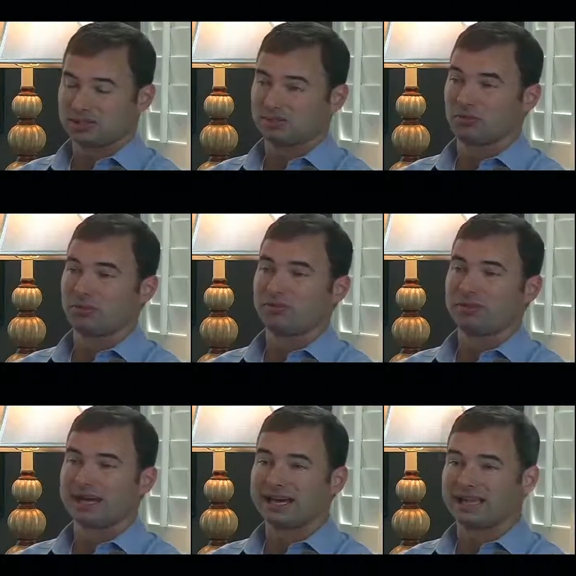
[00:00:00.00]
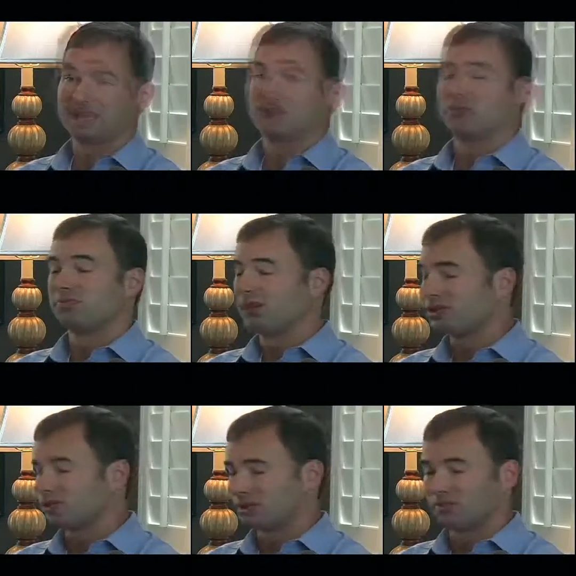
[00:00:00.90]
the bore and bite is
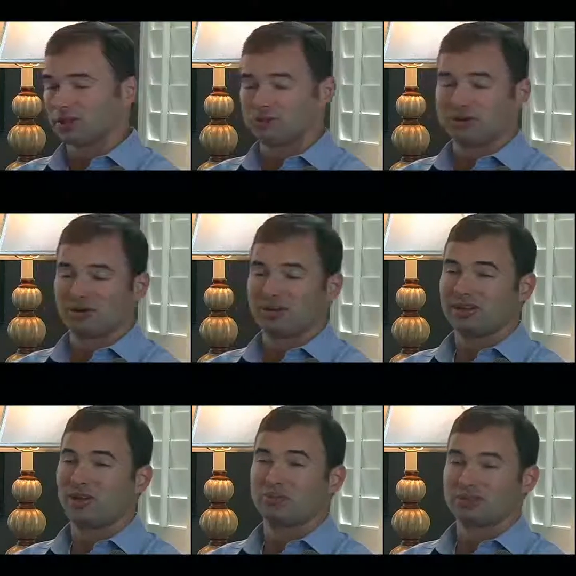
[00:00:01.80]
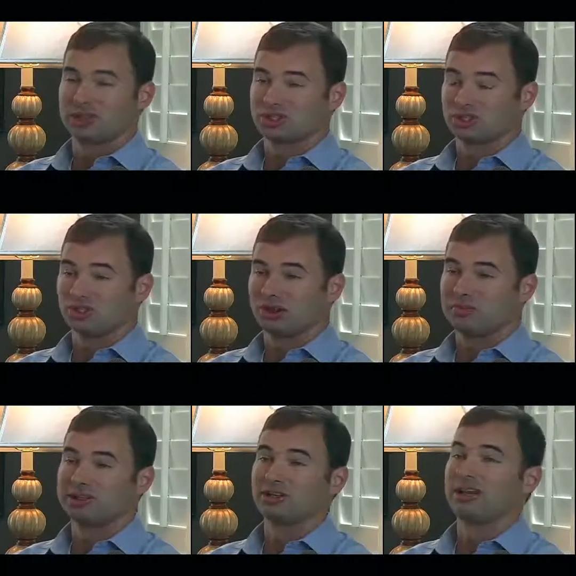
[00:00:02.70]
basically much better than no protection at all,
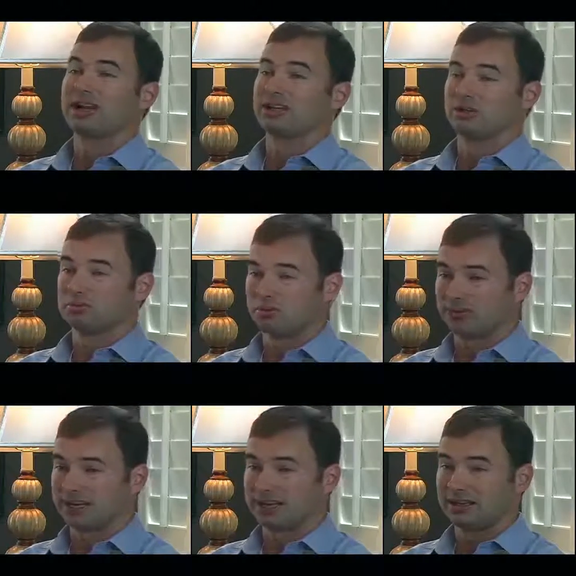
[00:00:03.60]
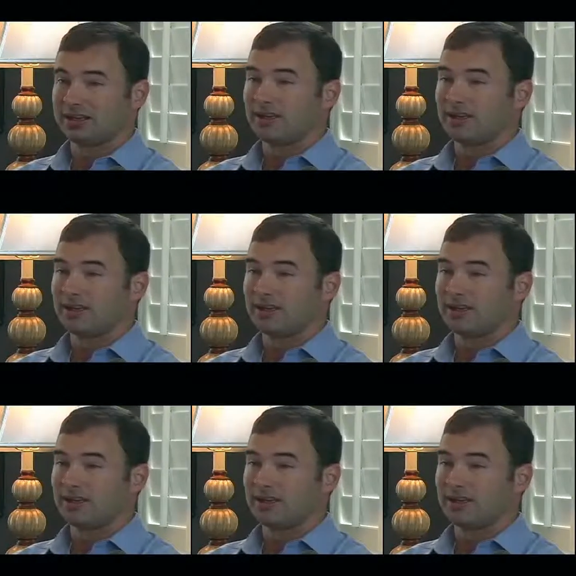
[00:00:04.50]
but they're not going to provide